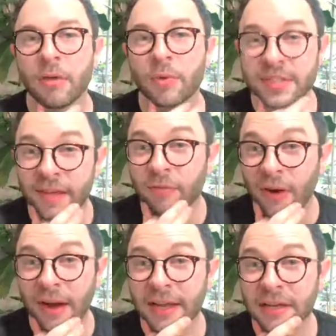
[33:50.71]
Was that
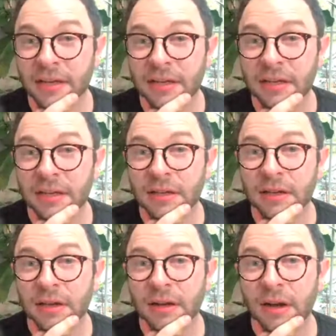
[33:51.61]
right?
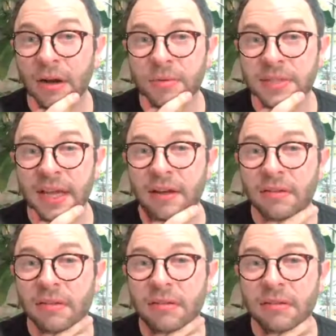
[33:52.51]
Oh,
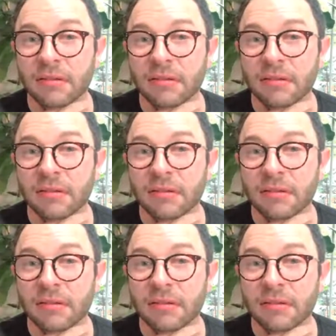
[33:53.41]
Dale.